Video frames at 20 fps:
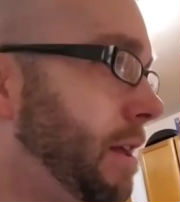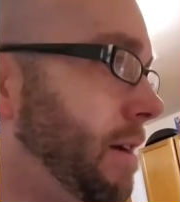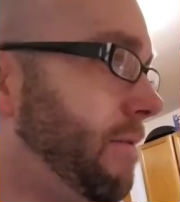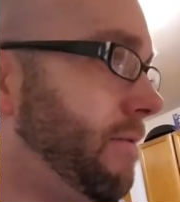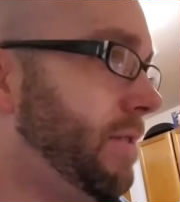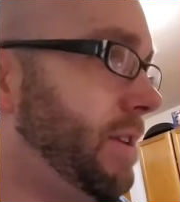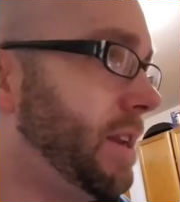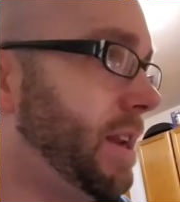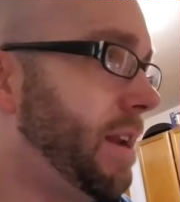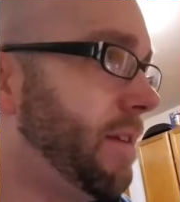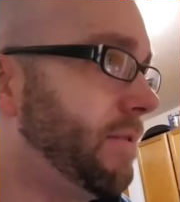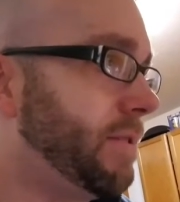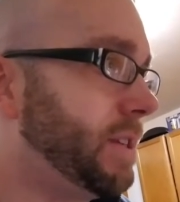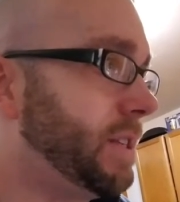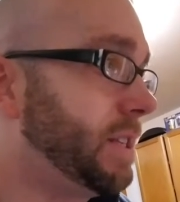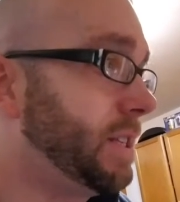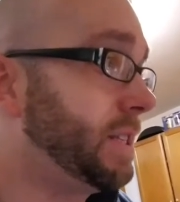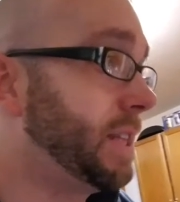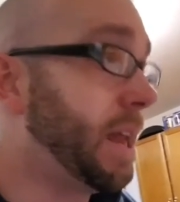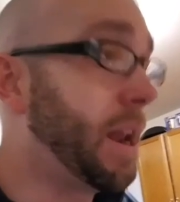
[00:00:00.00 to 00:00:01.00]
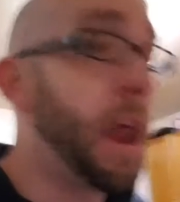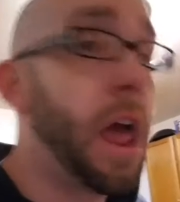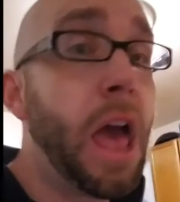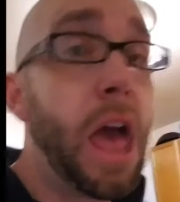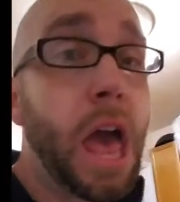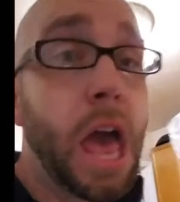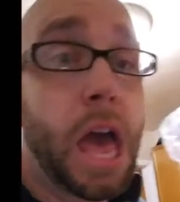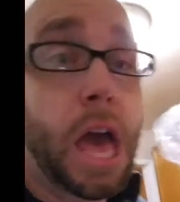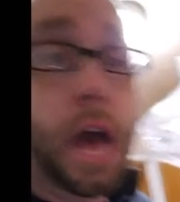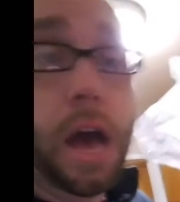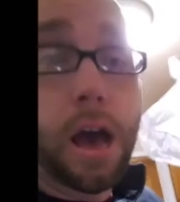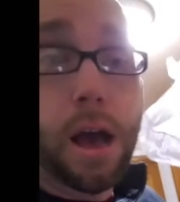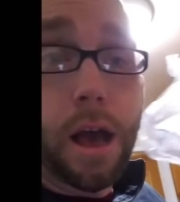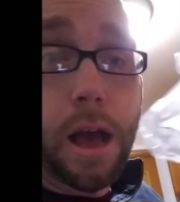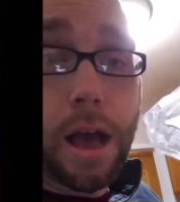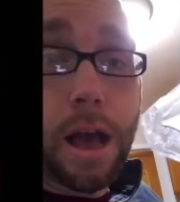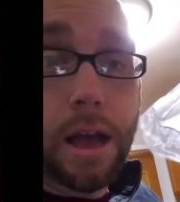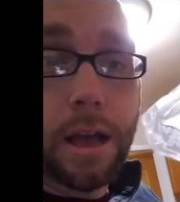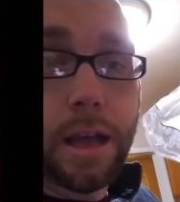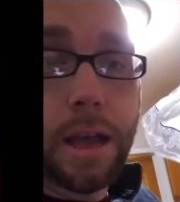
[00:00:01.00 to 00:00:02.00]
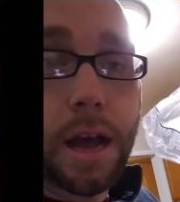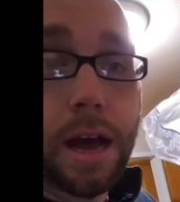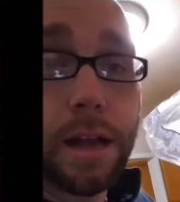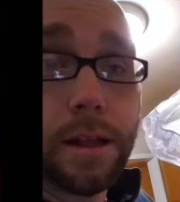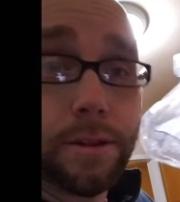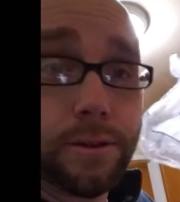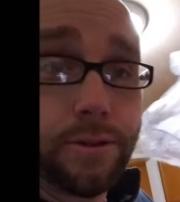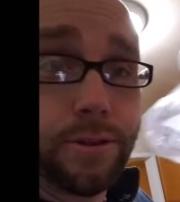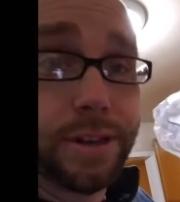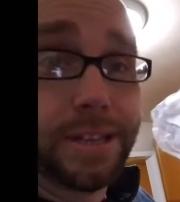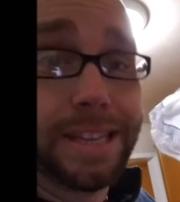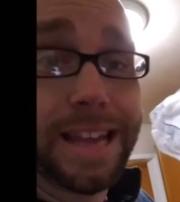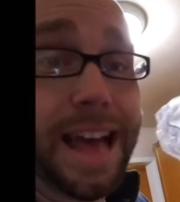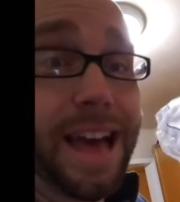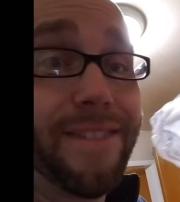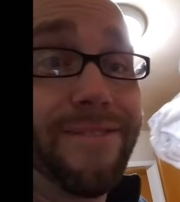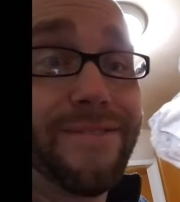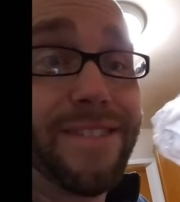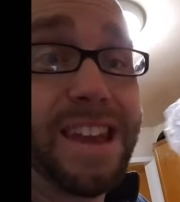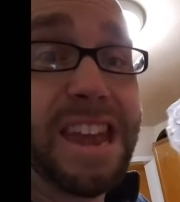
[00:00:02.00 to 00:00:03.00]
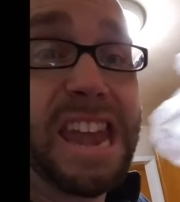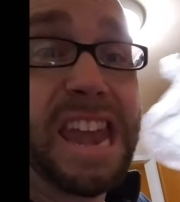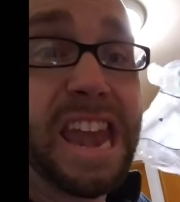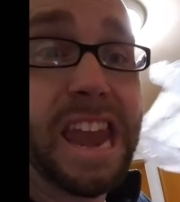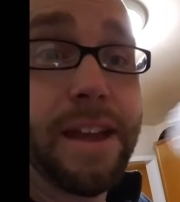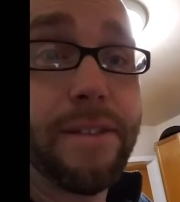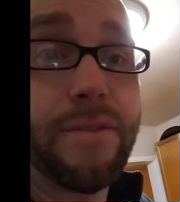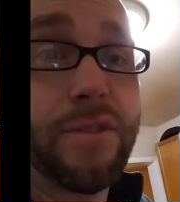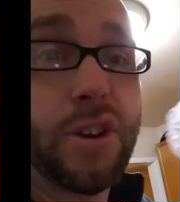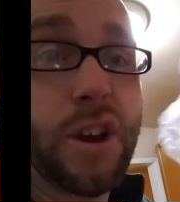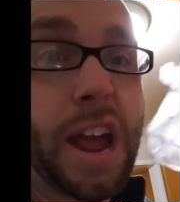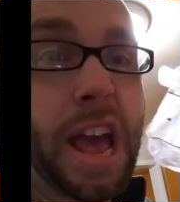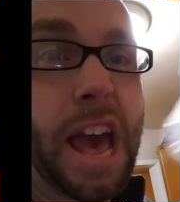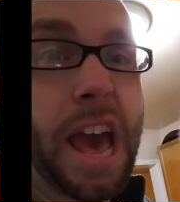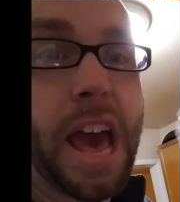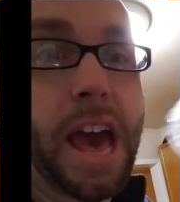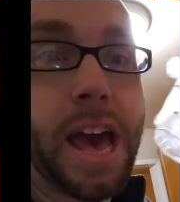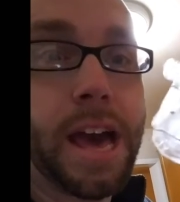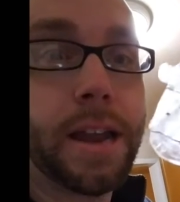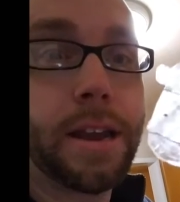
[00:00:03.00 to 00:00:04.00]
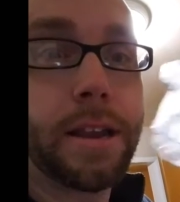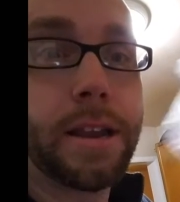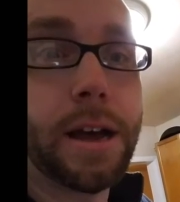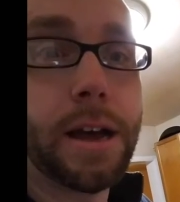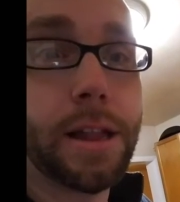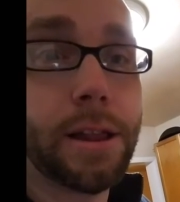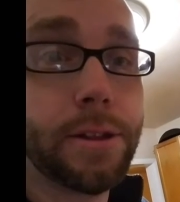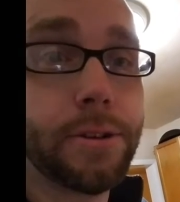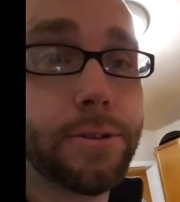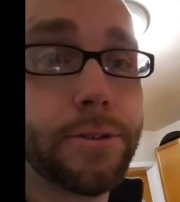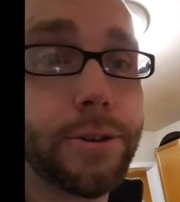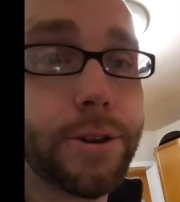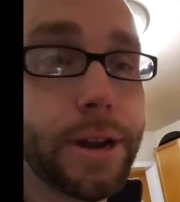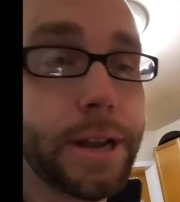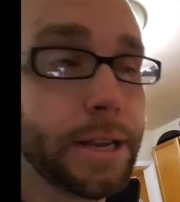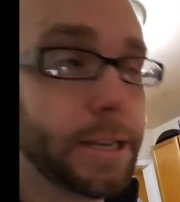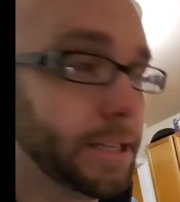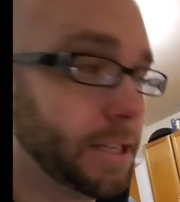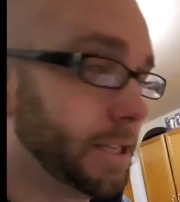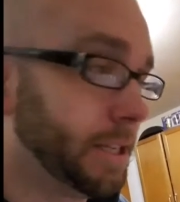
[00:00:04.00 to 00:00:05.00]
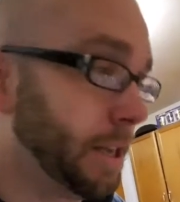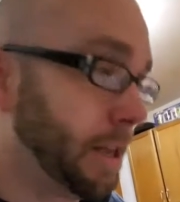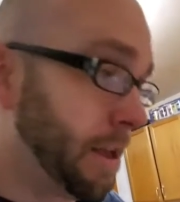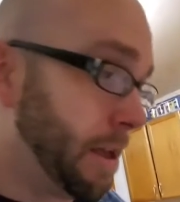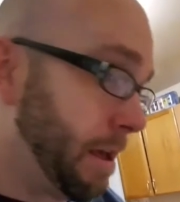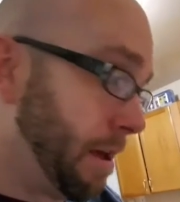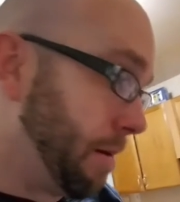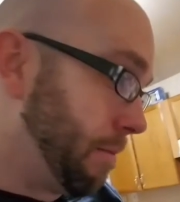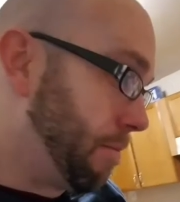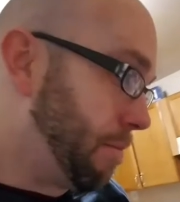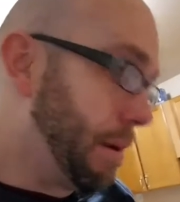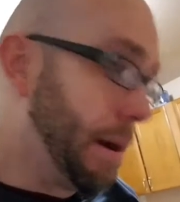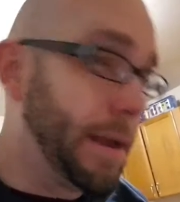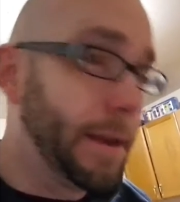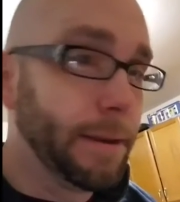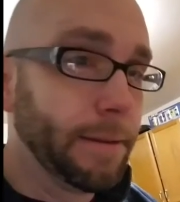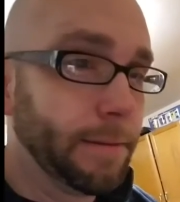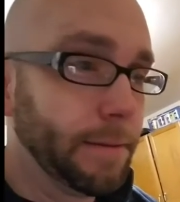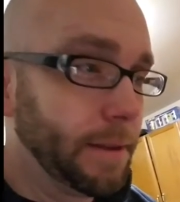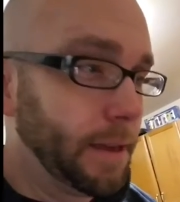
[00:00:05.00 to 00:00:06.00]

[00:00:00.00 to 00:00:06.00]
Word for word: loved it ever since then collard greens. I've never had collard greens. But